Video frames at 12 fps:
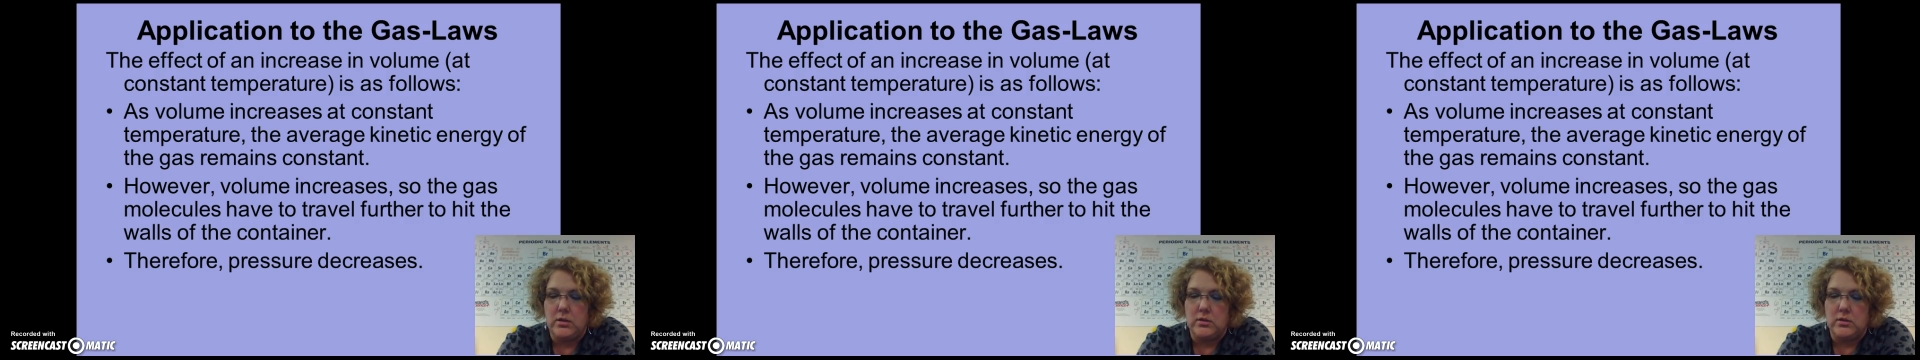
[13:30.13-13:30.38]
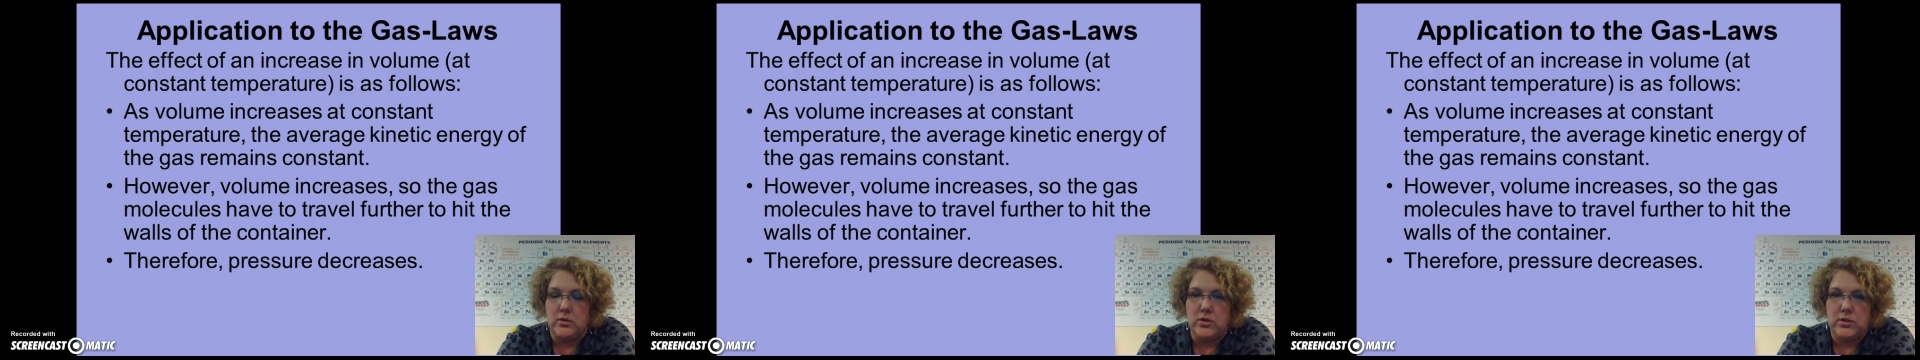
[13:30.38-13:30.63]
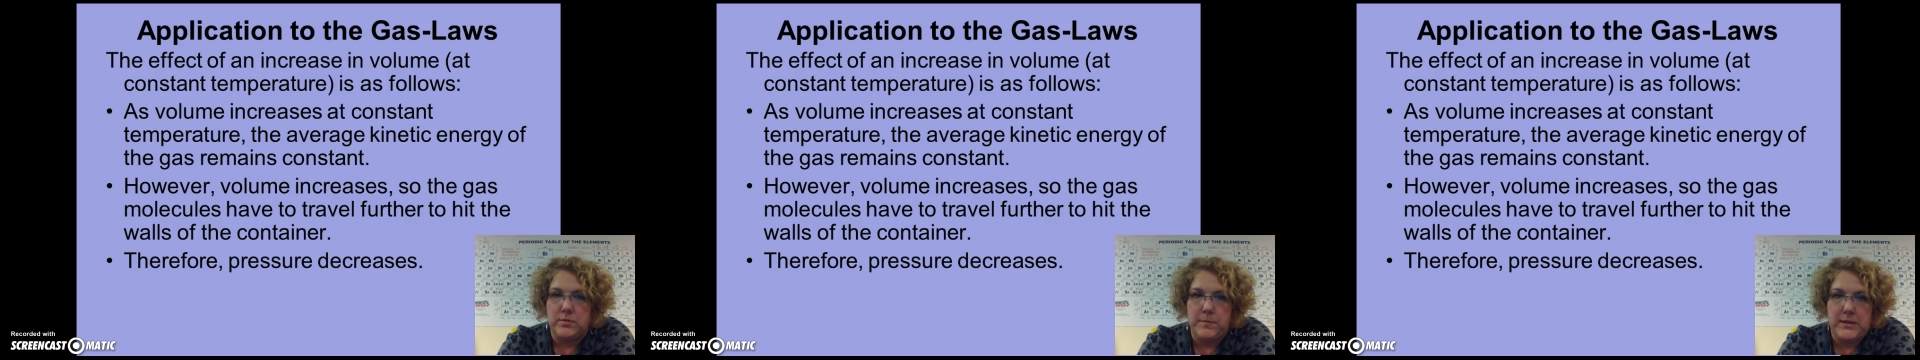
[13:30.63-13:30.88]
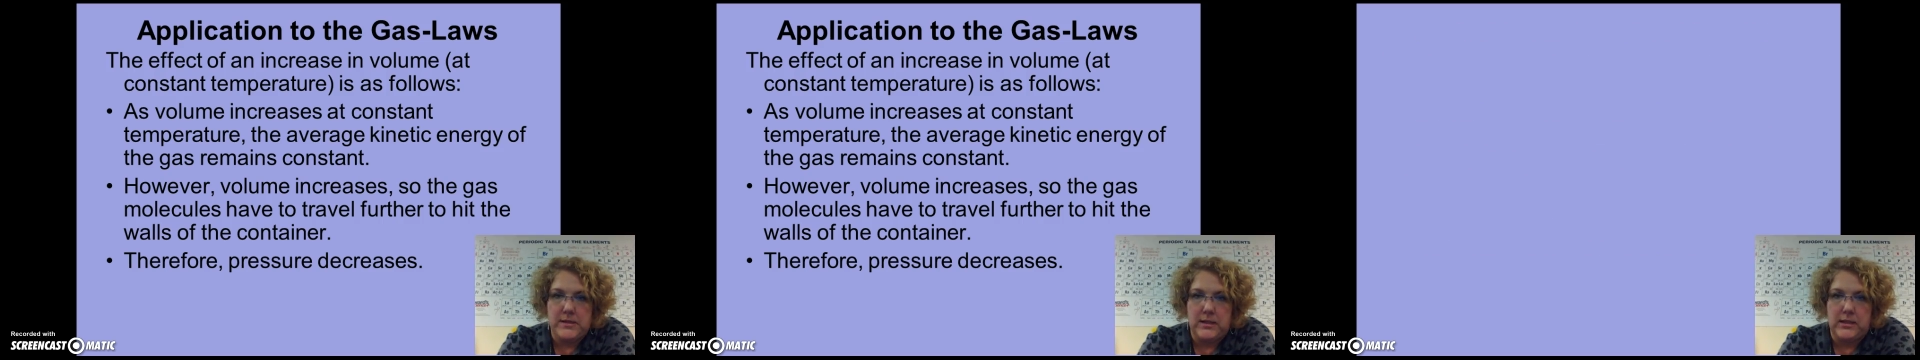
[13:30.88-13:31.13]
So it's just
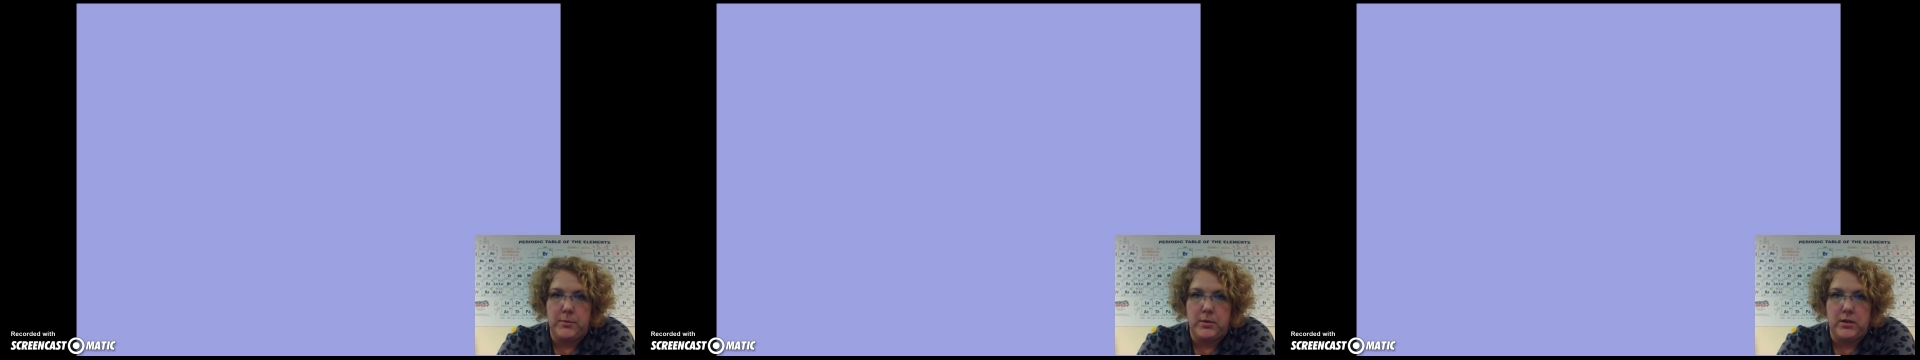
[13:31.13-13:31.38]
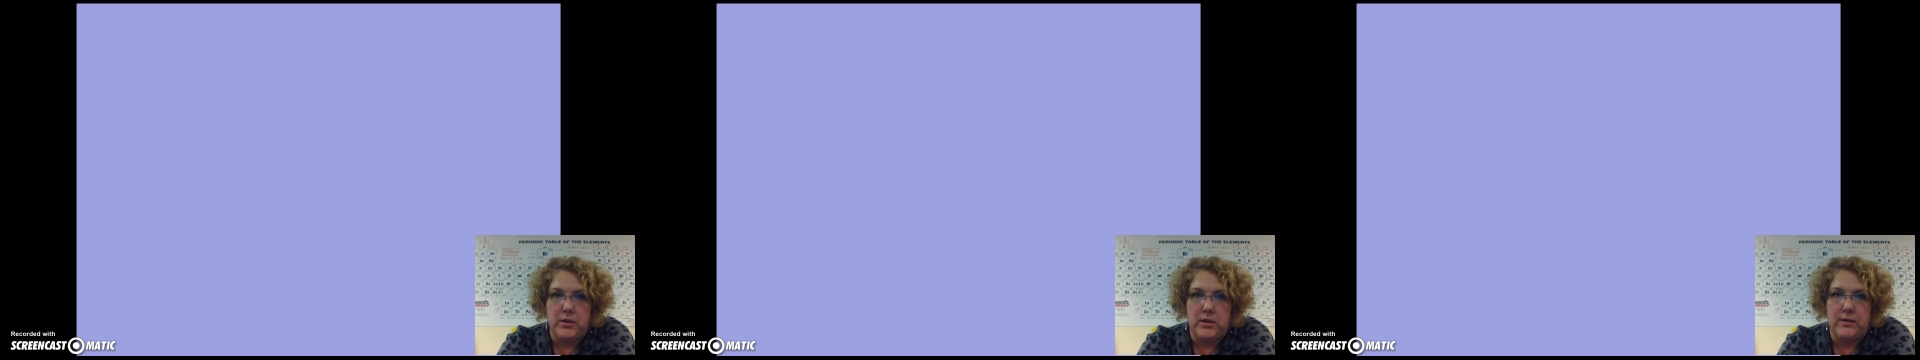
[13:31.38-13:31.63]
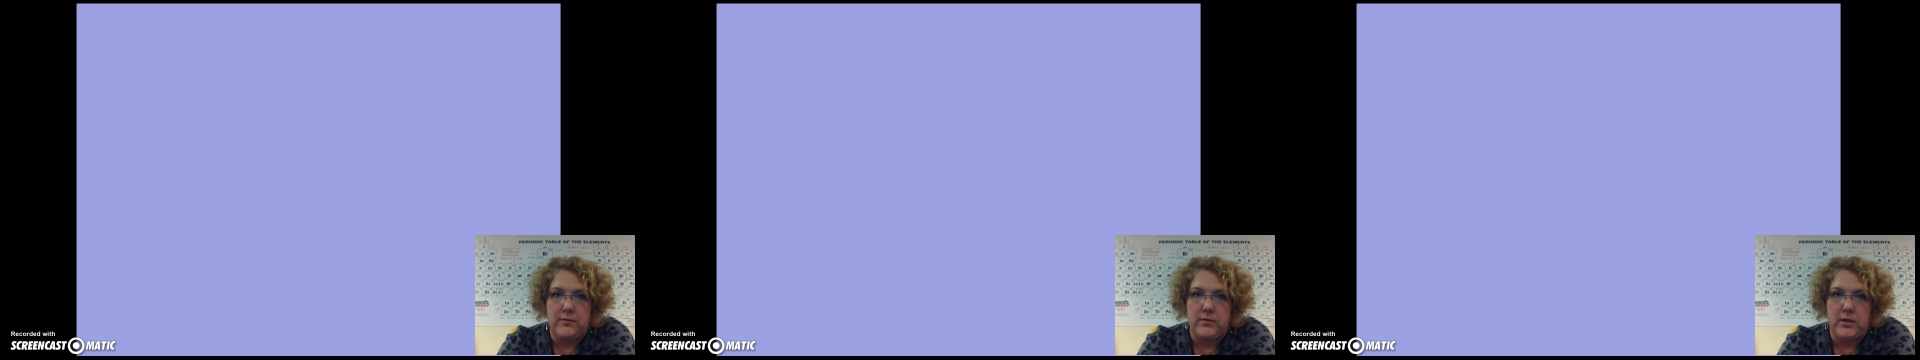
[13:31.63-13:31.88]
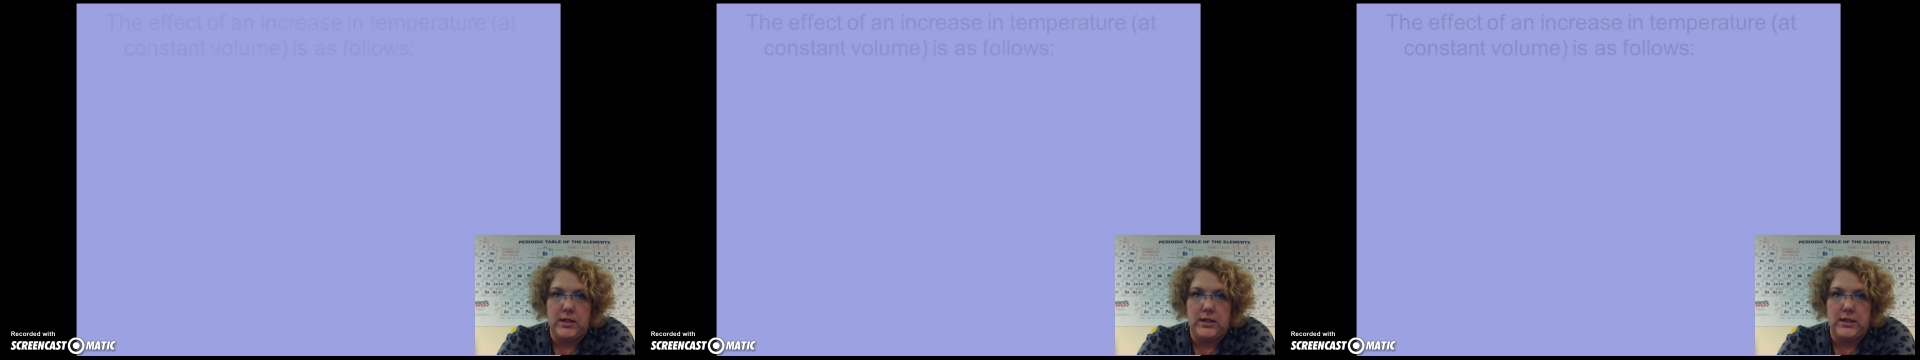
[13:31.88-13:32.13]
basically putting
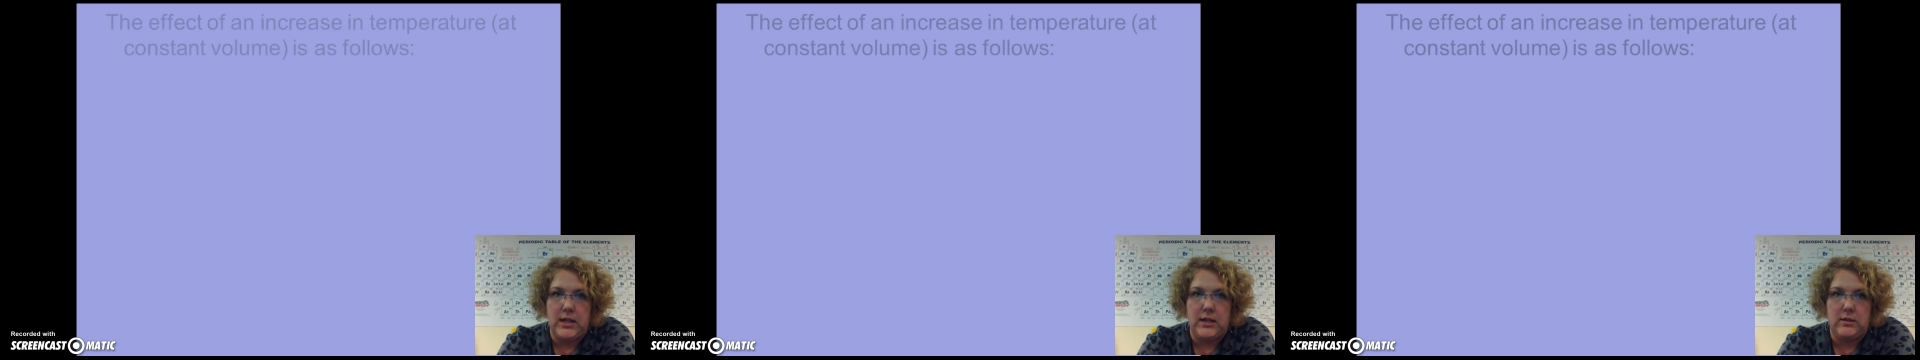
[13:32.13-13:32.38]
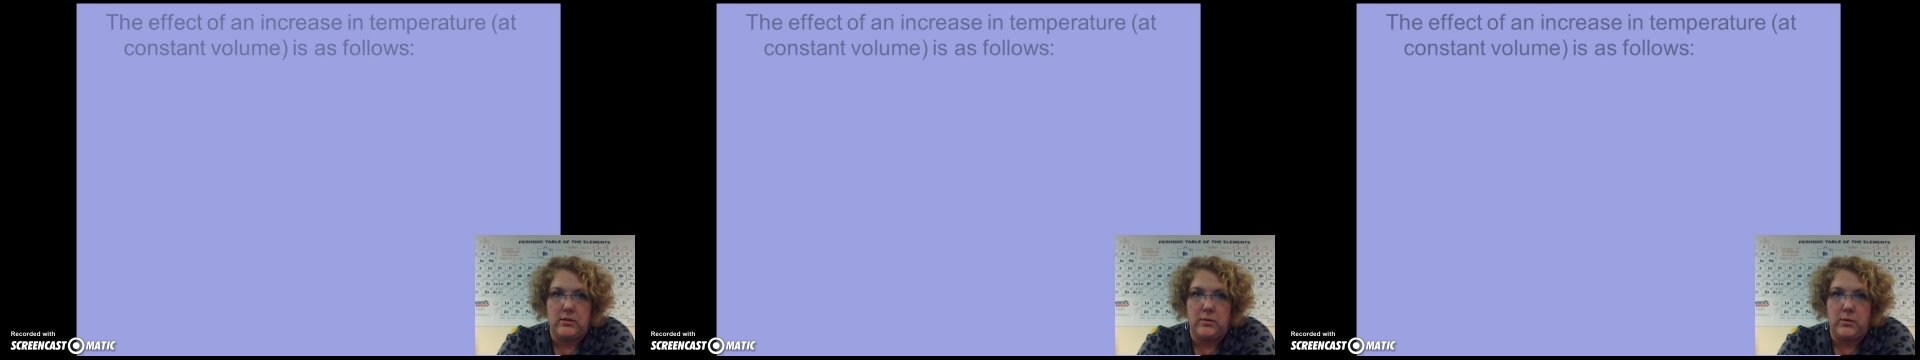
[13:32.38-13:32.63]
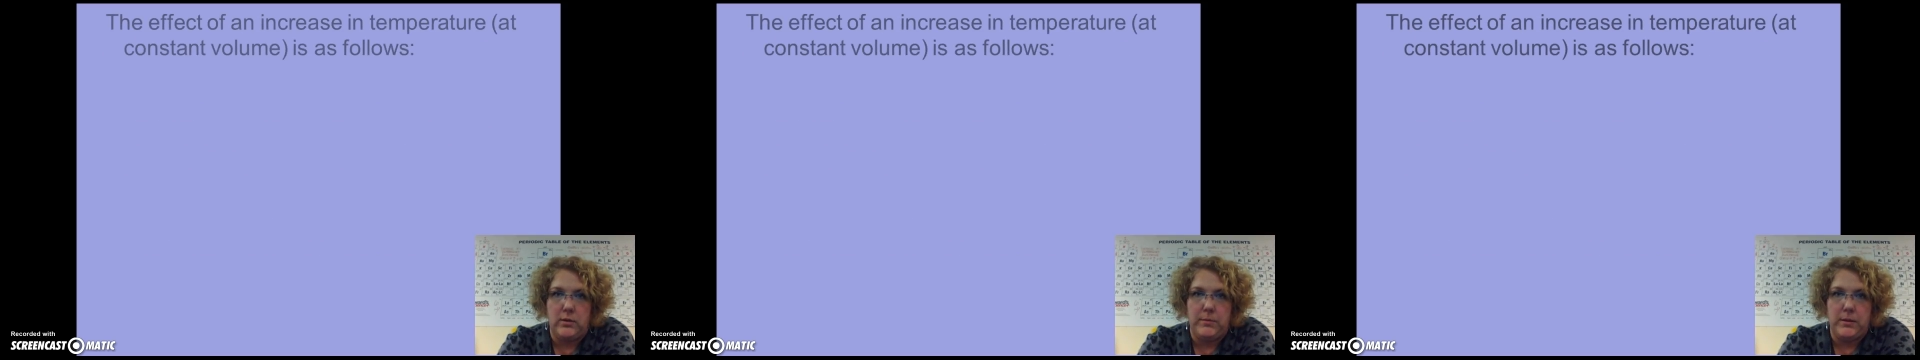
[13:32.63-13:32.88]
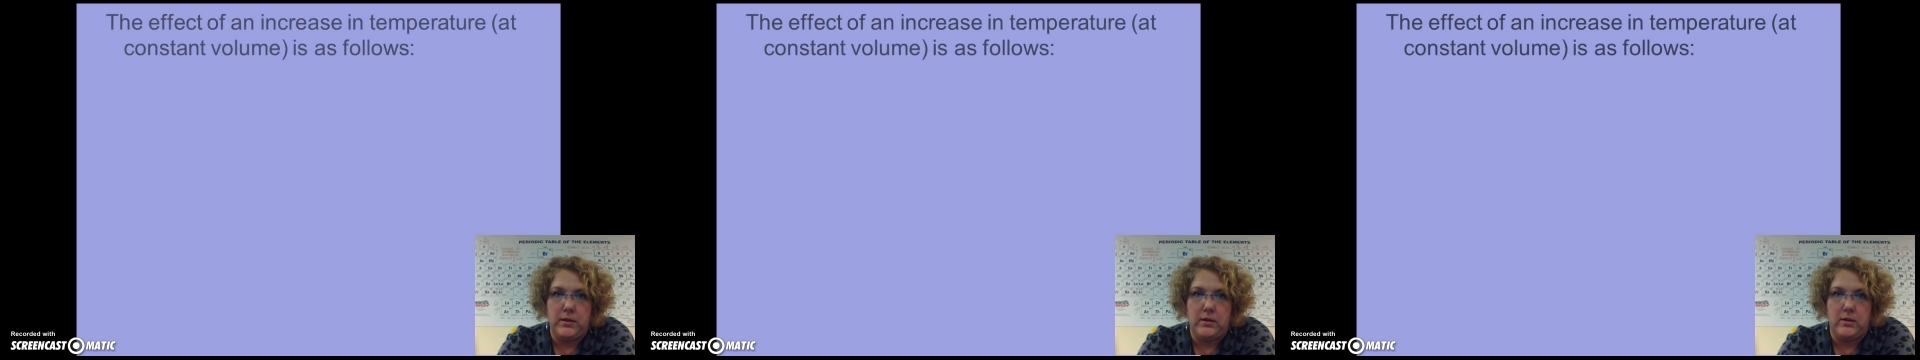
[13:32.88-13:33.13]
everything together that we've
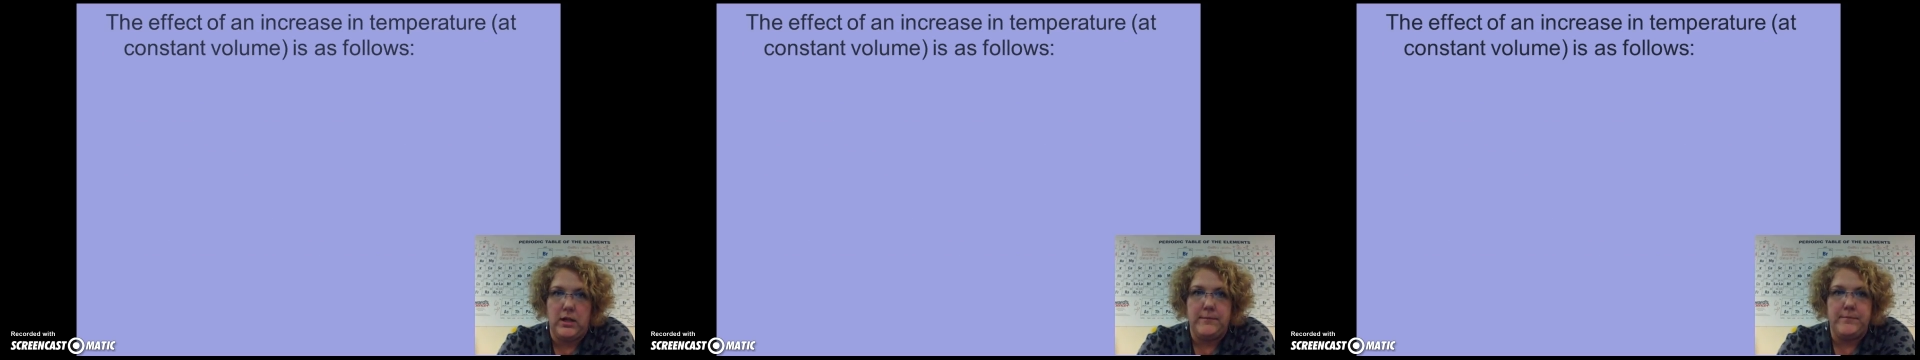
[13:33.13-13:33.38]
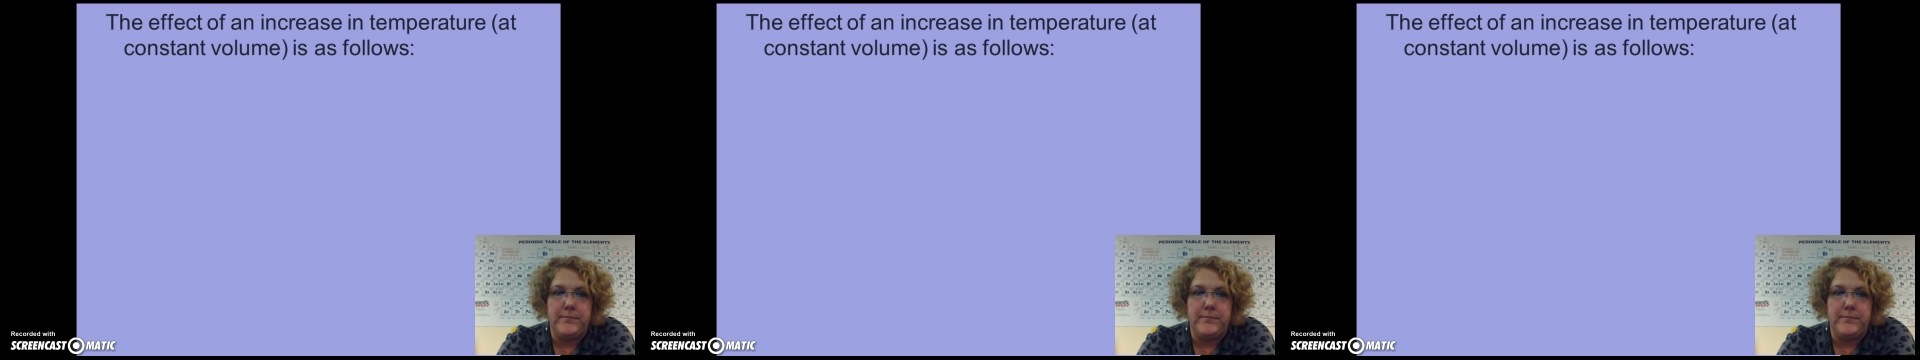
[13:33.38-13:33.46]
been learning.